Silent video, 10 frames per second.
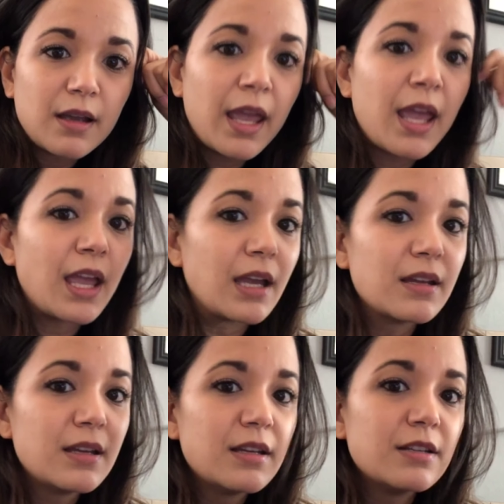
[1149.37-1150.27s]

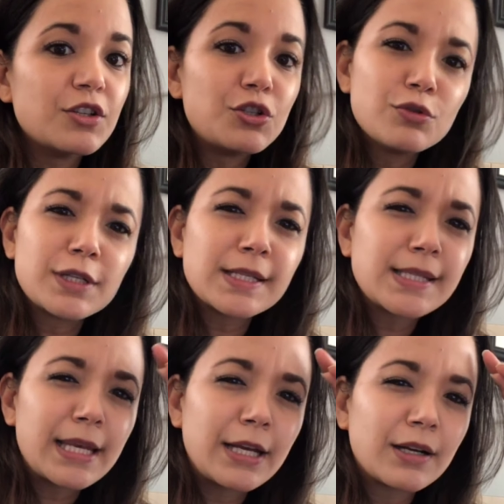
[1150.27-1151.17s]
Hey, did you
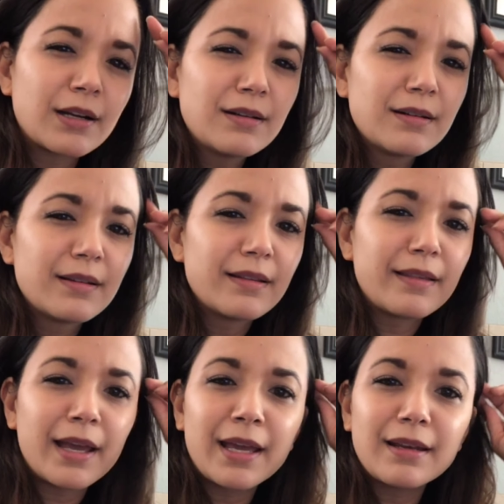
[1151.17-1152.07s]
just hear
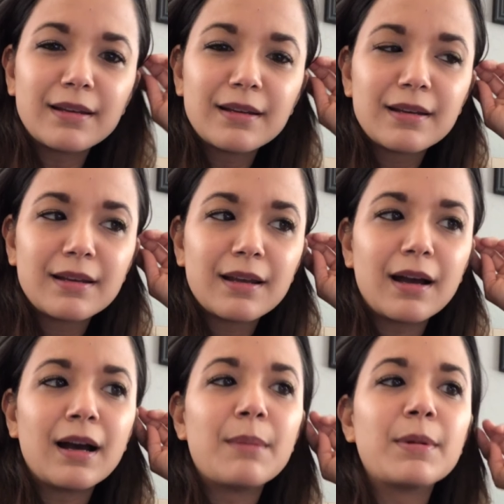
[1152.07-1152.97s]
that
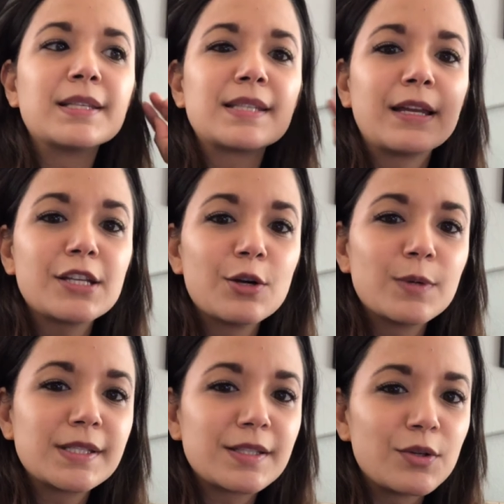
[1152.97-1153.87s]
Monsanto
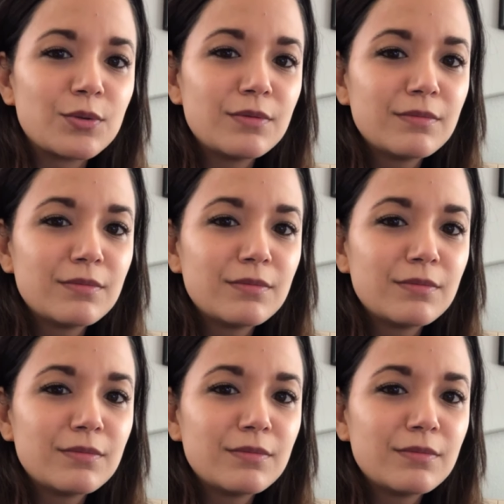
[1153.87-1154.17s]
was sued